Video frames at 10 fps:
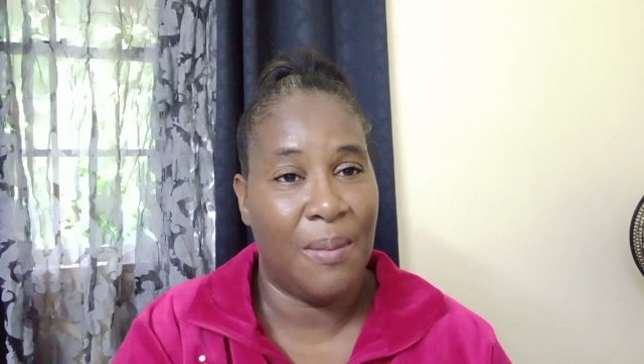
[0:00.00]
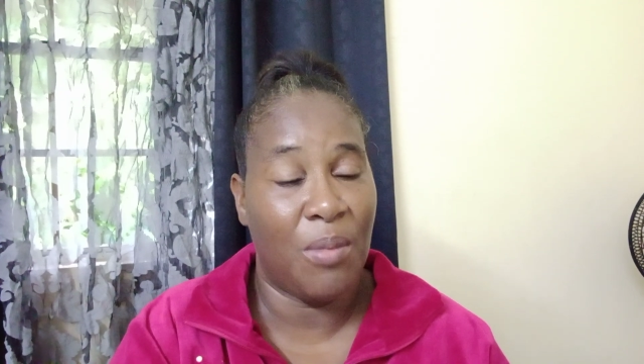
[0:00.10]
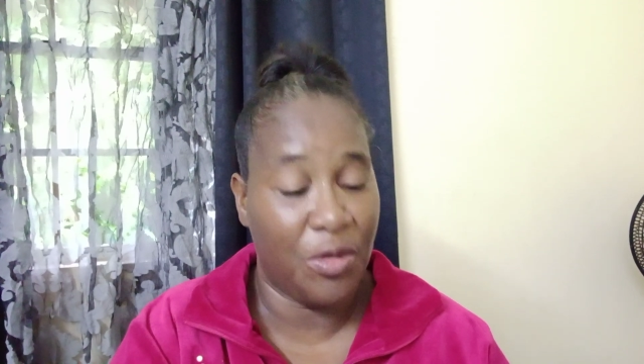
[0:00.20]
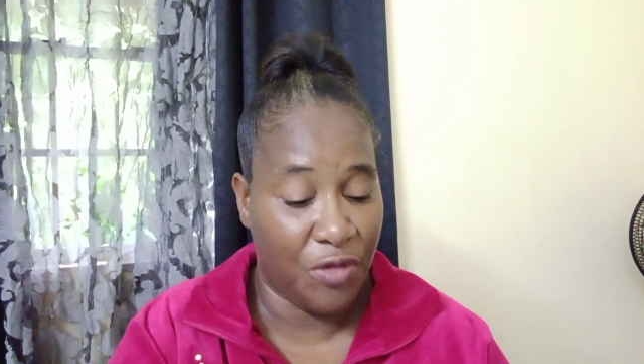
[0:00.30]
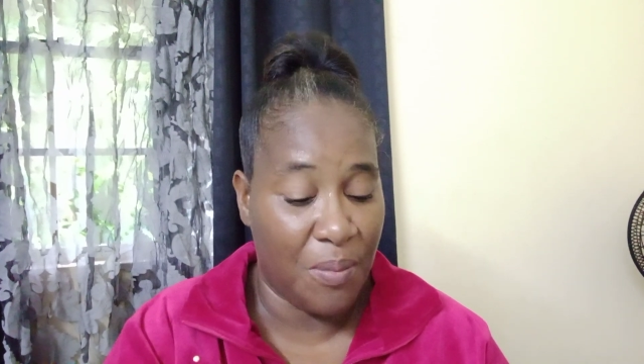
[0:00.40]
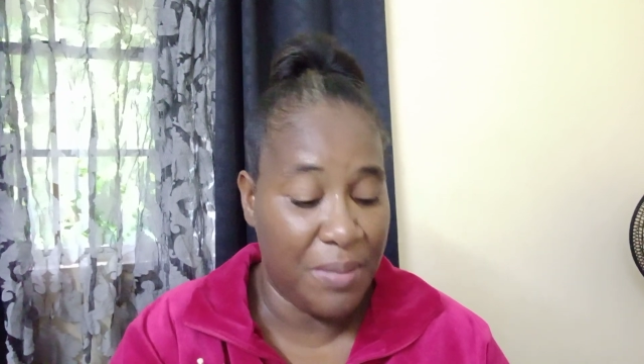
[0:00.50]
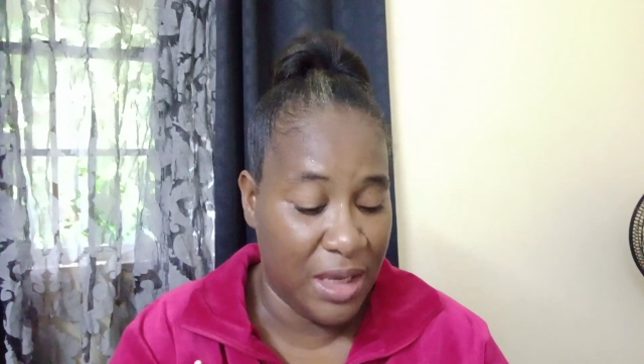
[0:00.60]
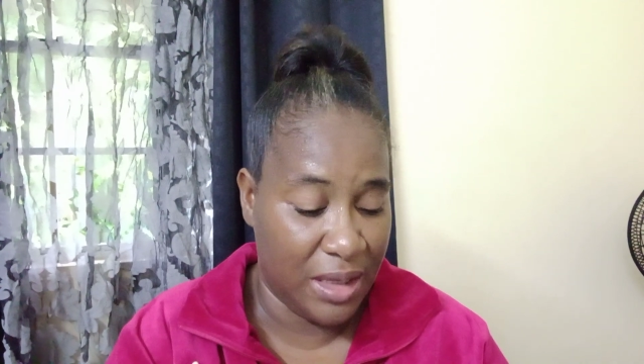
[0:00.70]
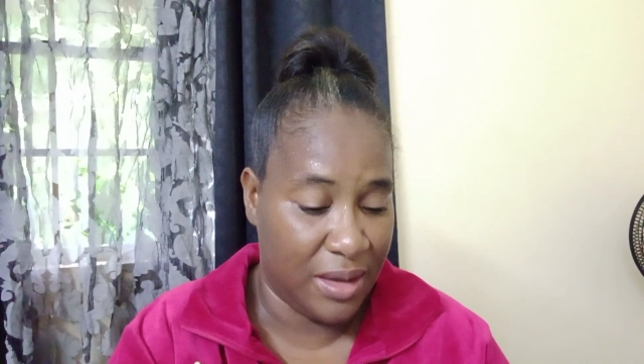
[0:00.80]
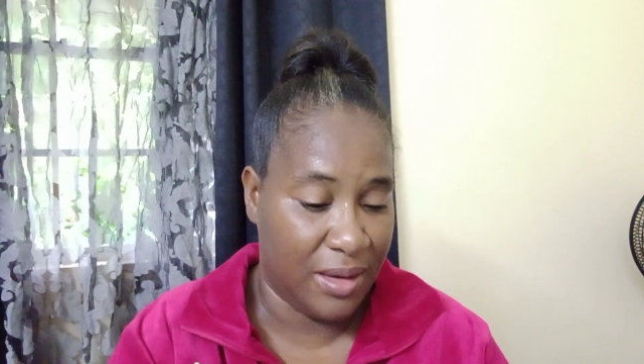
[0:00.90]
But for
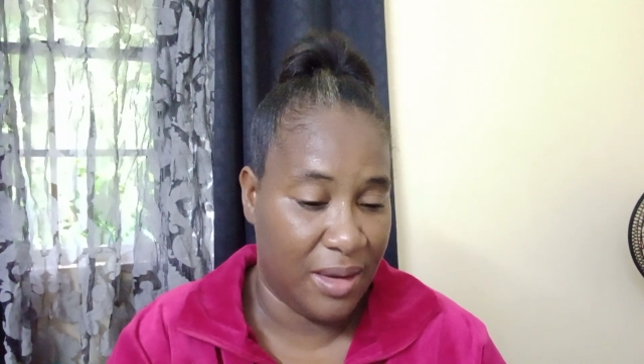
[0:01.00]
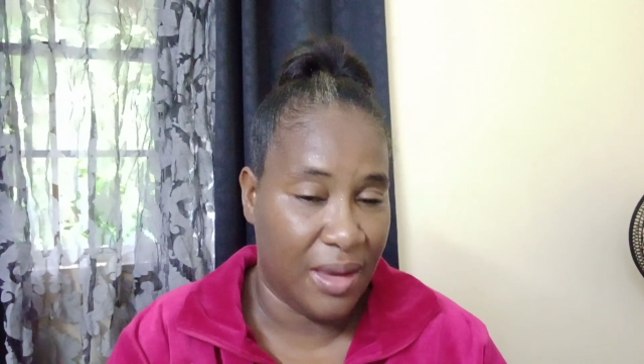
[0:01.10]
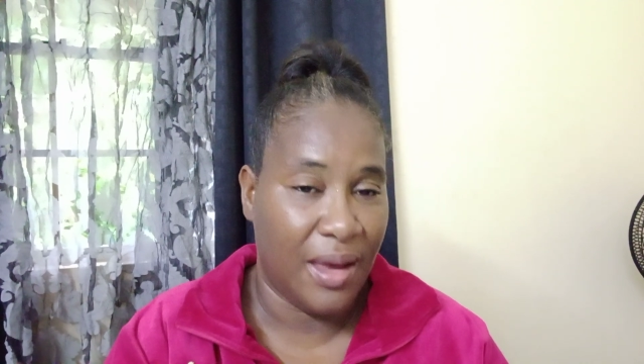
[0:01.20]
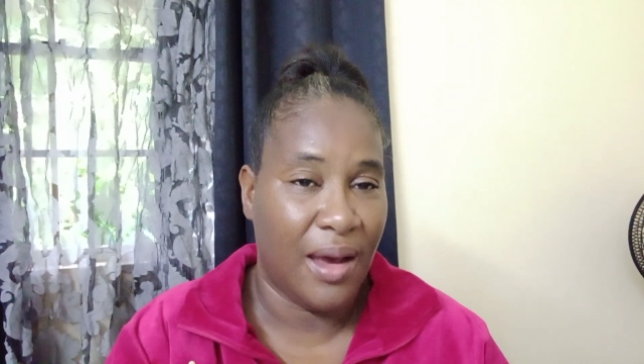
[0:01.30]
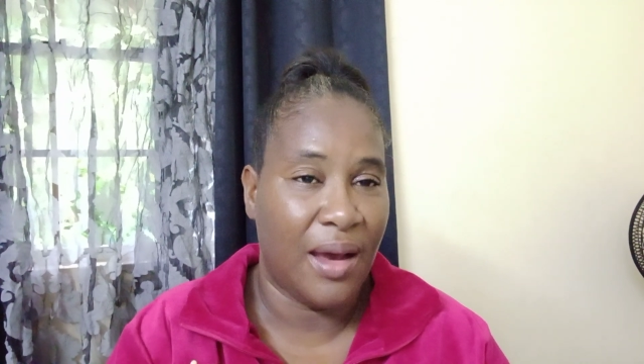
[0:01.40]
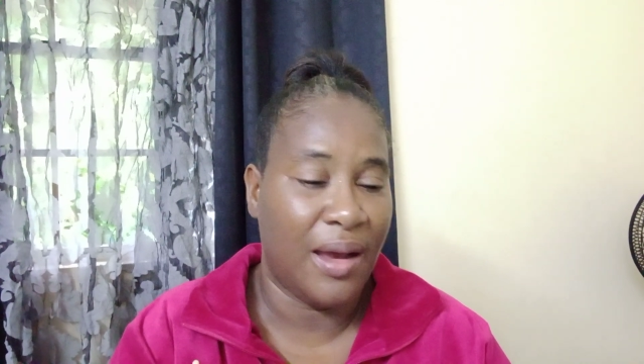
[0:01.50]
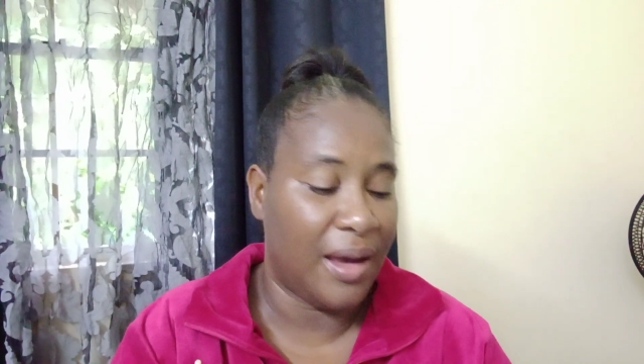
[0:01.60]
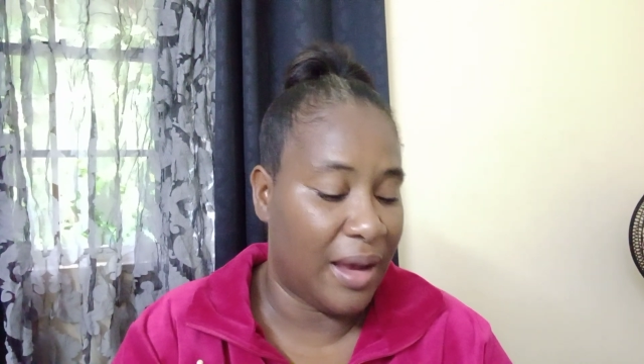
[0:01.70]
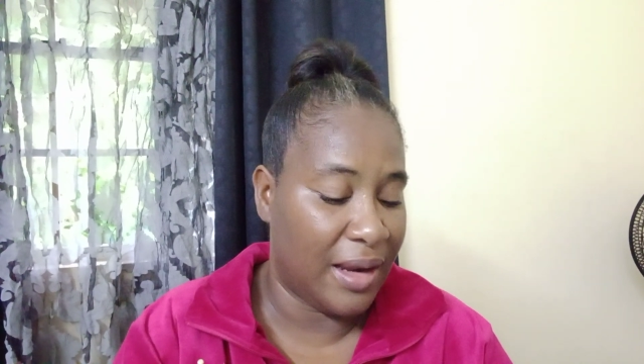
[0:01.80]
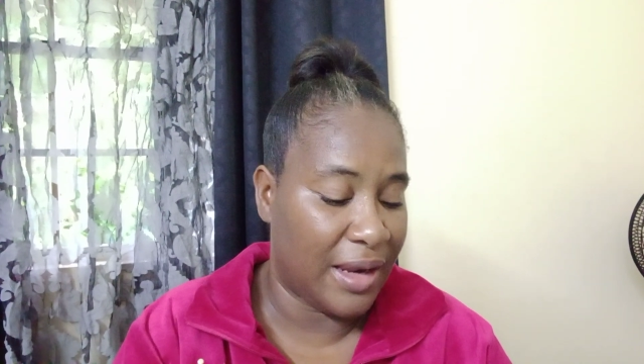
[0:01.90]
me,
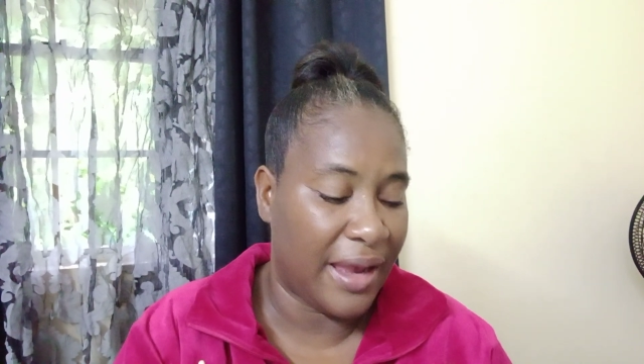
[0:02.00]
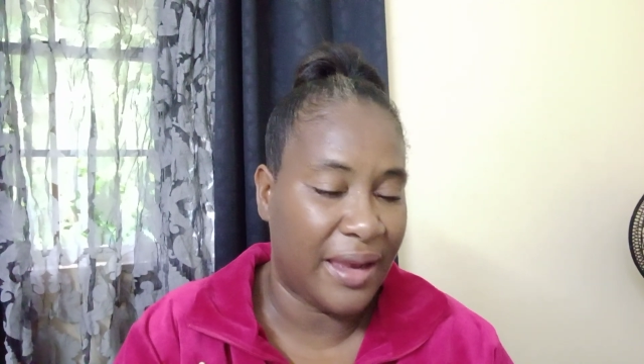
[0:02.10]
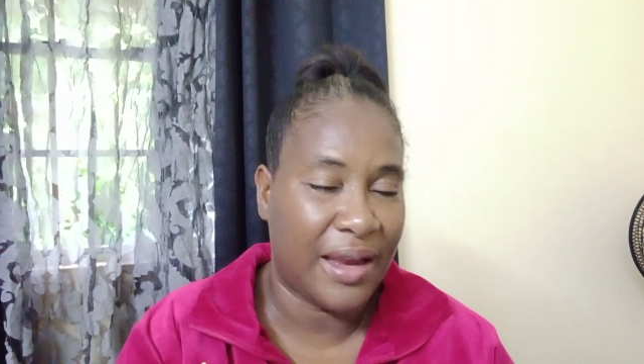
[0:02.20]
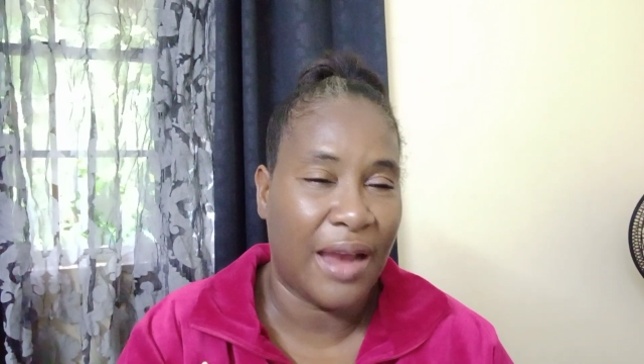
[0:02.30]
like,